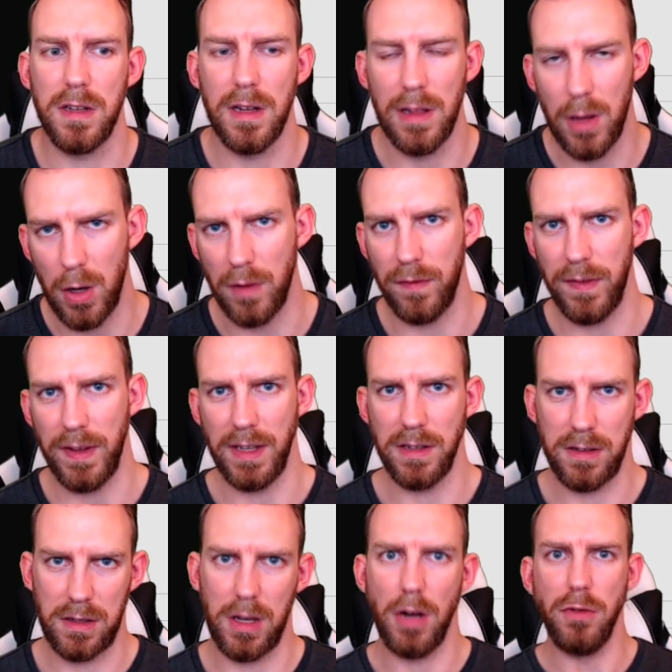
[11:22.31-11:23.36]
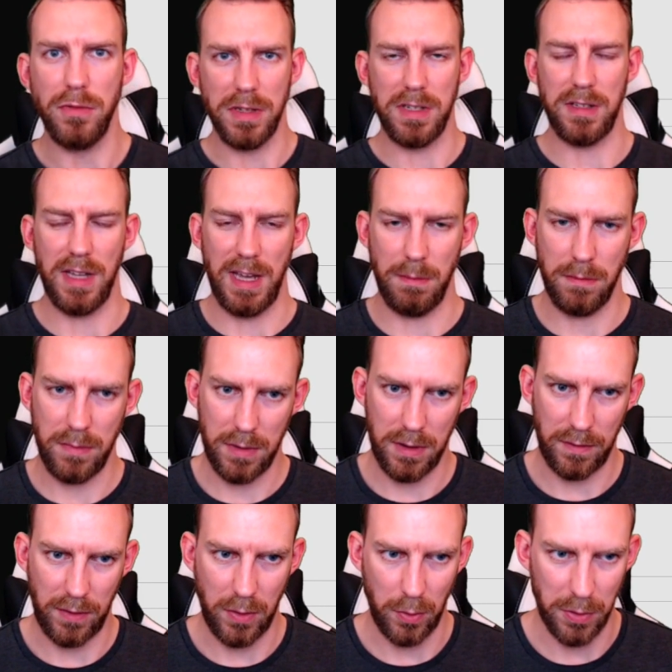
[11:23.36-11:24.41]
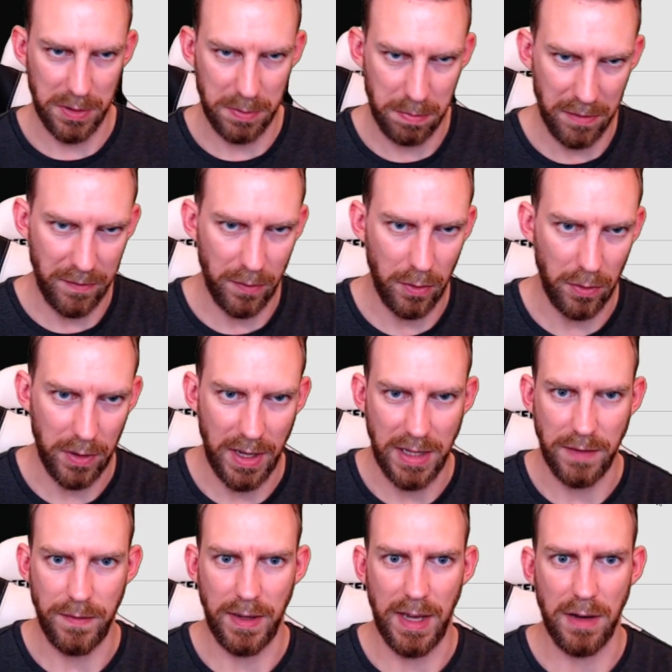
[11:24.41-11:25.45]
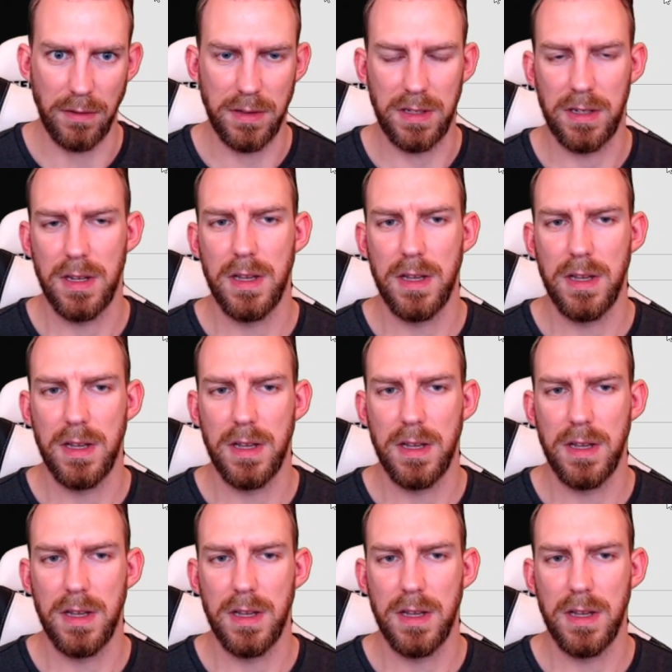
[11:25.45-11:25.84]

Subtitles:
a lot of things go to Steam, of course, before anything else.